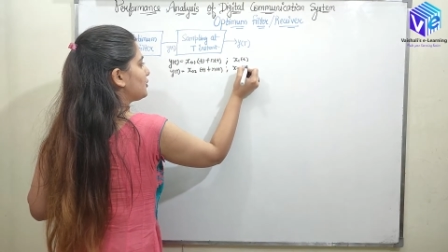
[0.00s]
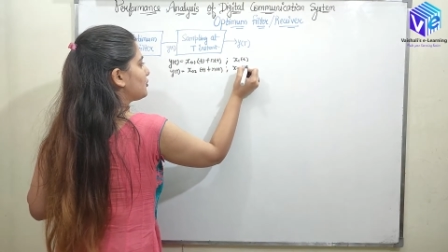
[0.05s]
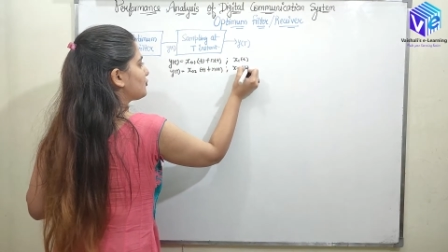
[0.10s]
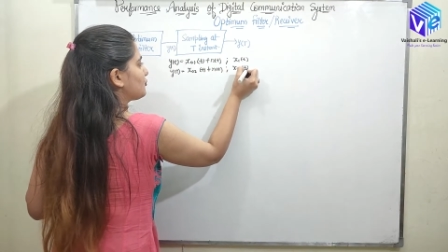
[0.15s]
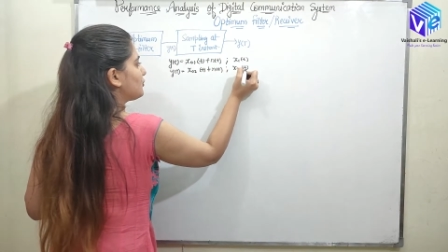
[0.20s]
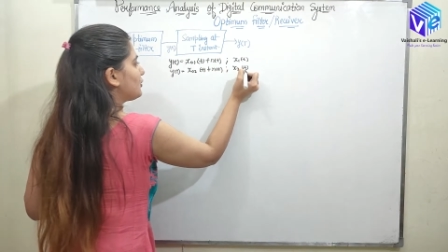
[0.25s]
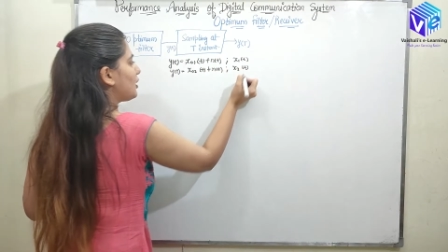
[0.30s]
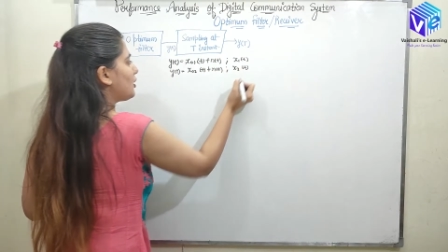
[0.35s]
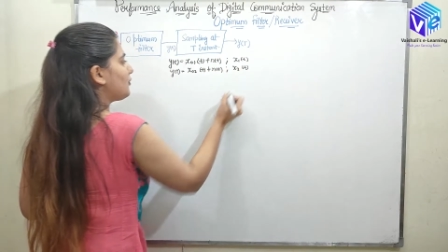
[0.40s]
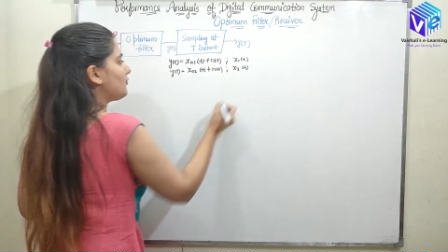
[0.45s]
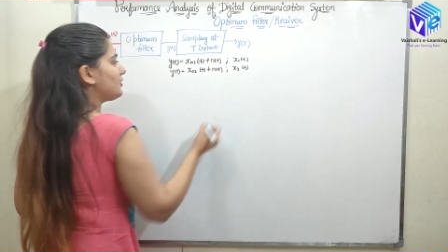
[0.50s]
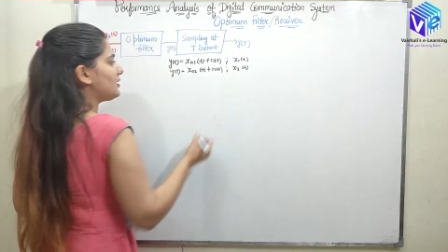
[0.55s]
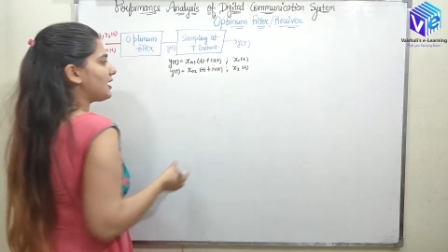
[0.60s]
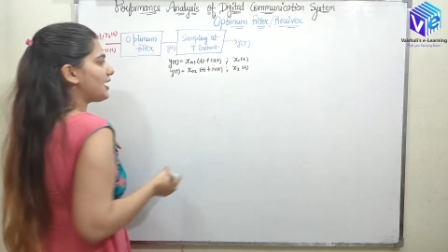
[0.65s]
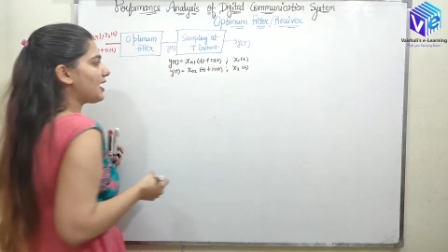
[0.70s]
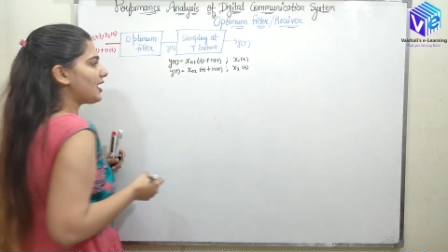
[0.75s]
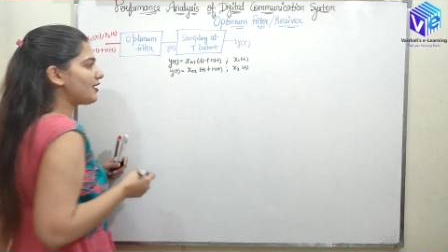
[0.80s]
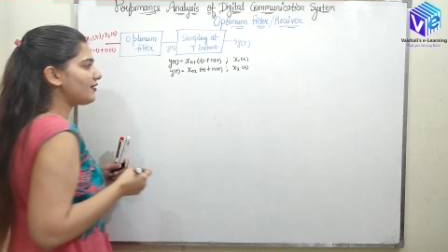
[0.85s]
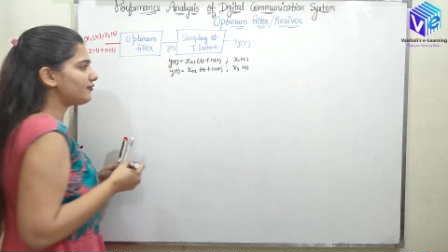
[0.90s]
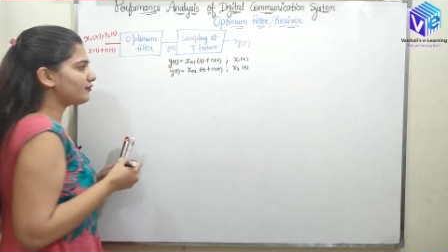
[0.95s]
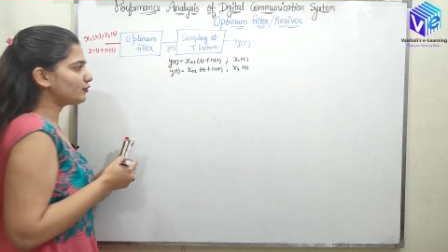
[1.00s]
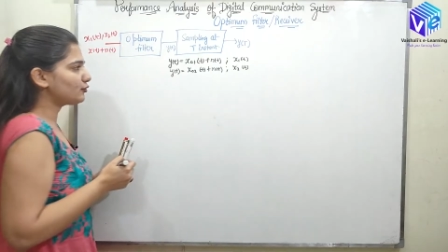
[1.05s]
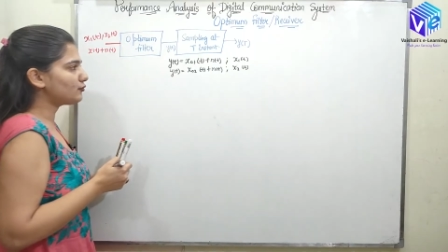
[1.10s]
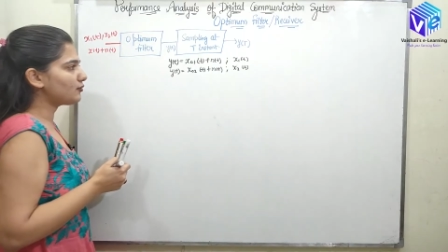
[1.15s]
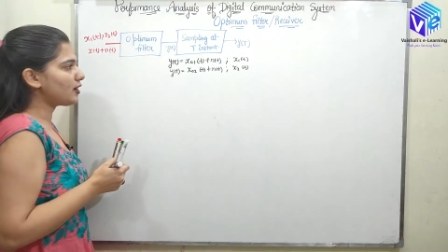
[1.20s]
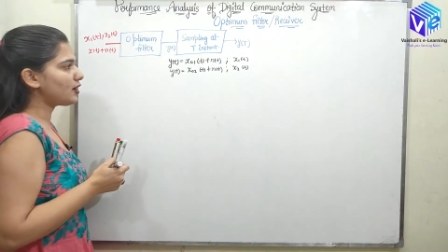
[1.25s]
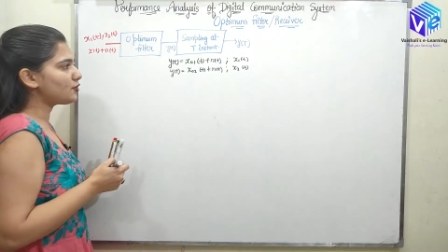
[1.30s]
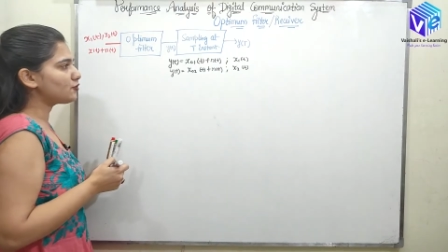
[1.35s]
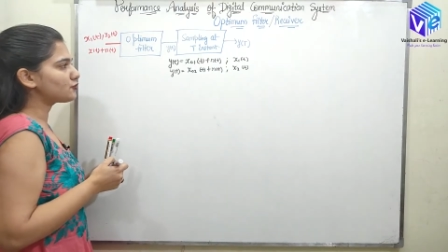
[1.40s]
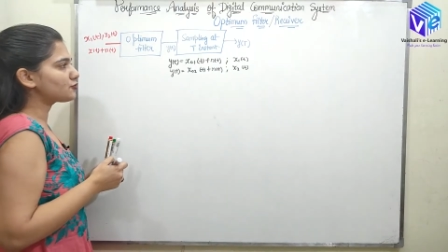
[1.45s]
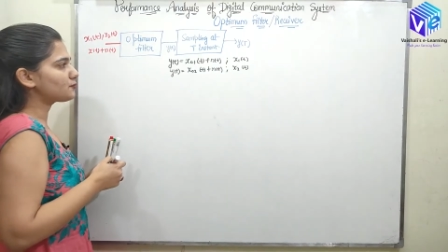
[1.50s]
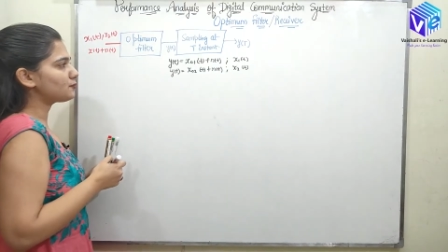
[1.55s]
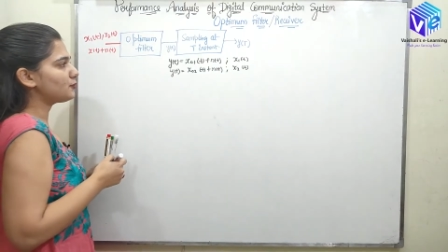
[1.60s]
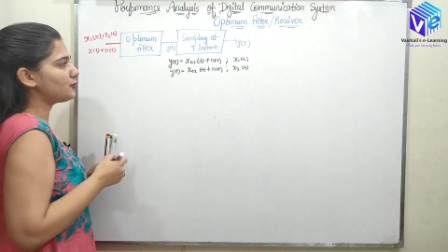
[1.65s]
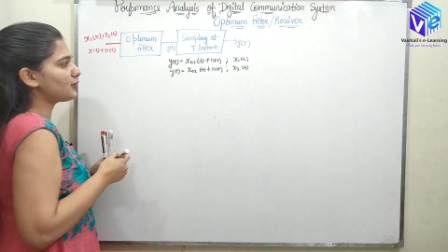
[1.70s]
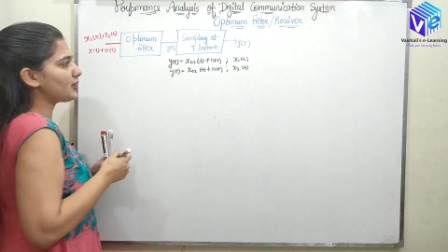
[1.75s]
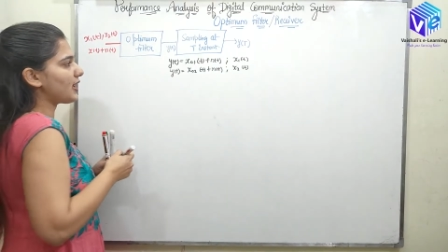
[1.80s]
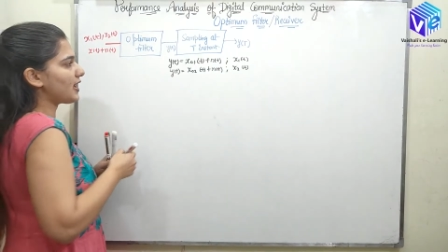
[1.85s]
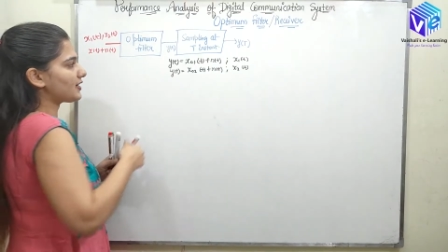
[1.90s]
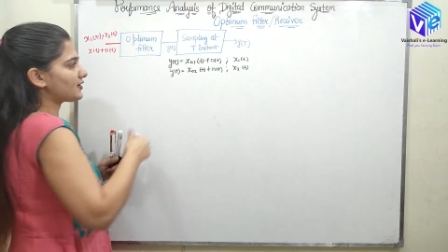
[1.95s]
So now we have two
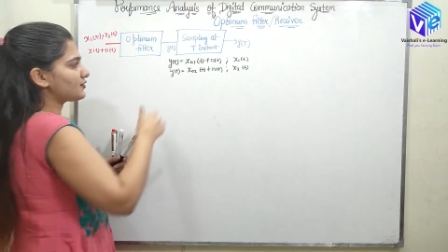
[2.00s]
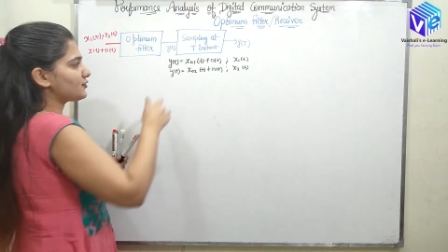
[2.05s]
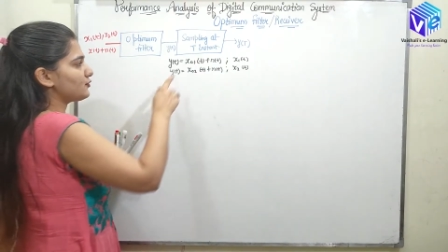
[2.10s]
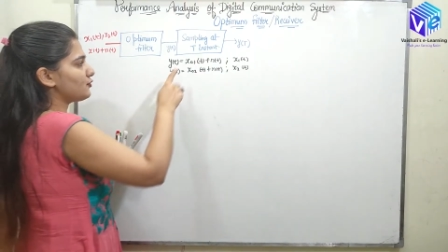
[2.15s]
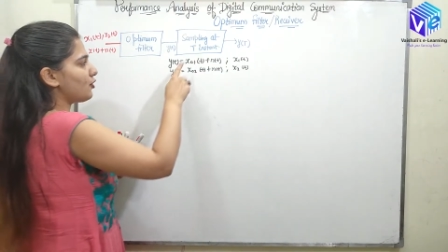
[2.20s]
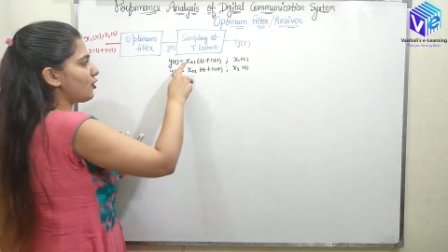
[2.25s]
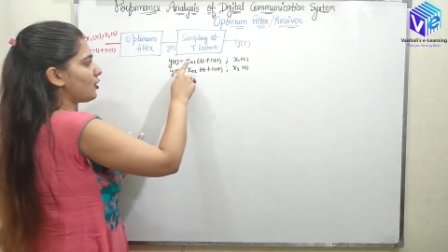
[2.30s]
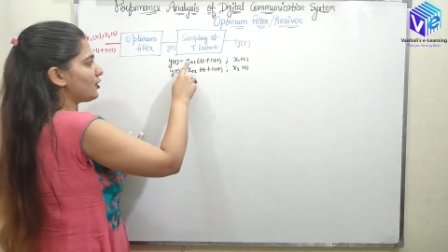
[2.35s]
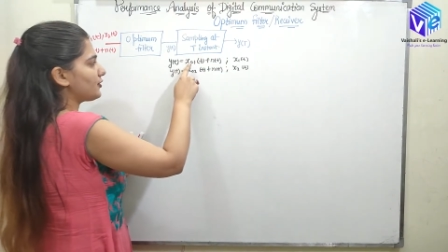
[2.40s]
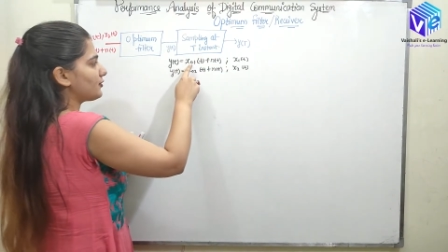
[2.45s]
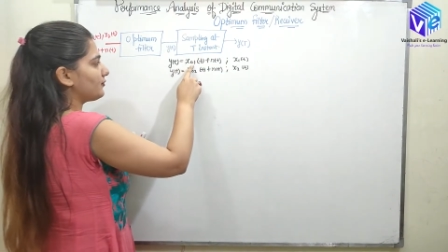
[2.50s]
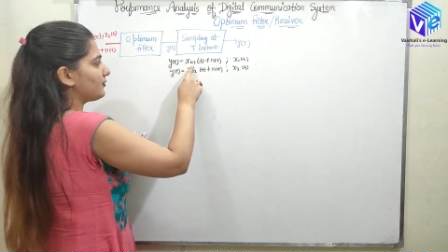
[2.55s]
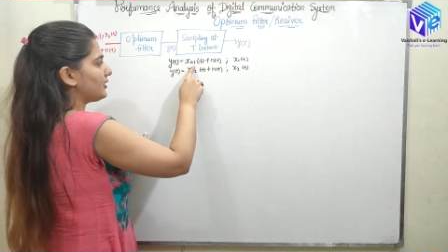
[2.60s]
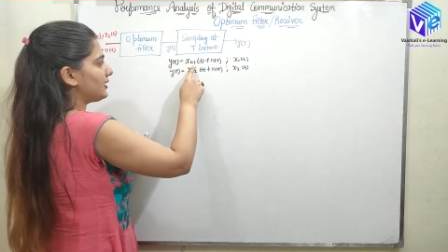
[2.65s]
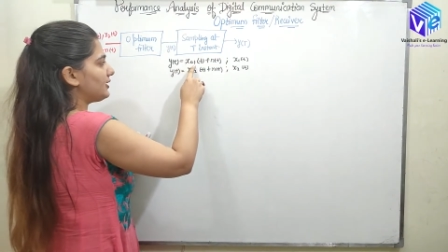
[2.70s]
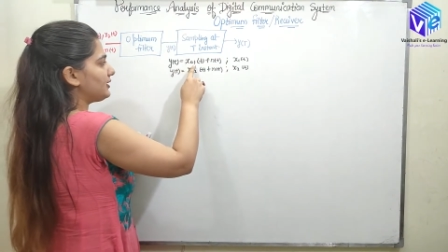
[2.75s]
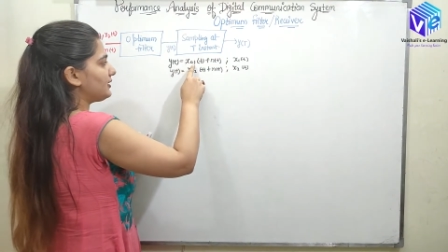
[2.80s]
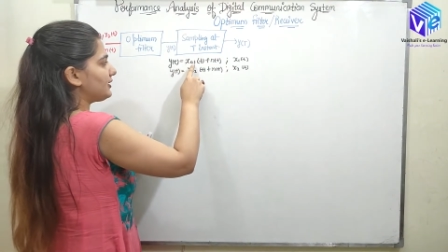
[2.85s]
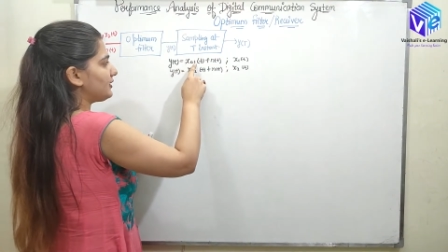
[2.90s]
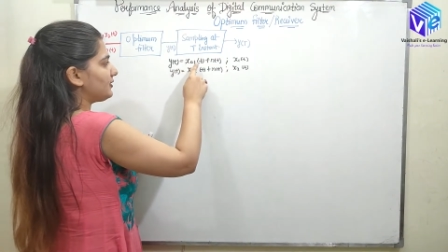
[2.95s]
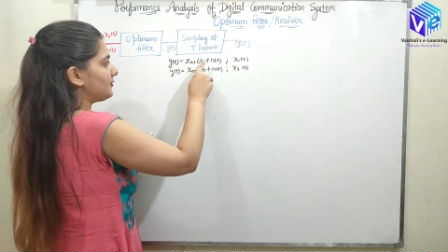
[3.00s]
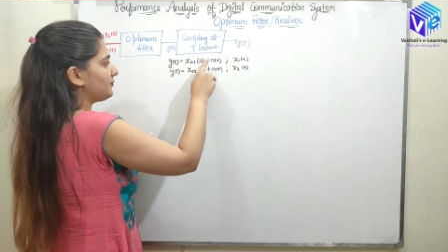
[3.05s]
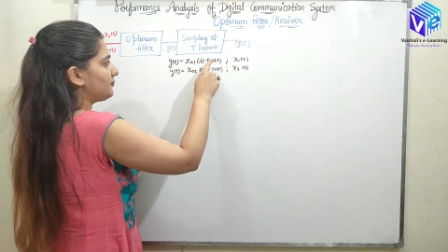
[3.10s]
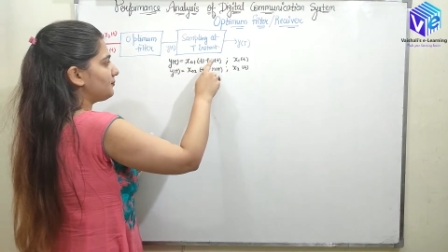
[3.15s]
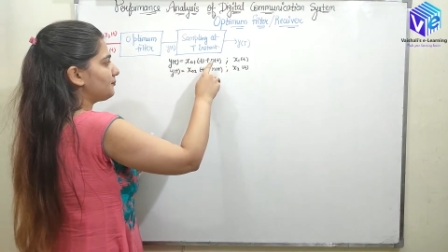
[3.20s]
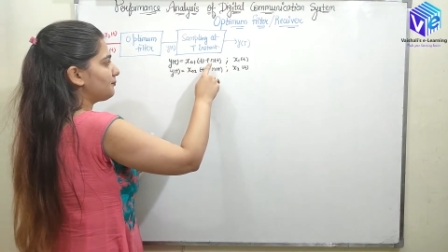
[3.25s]
output, X zero one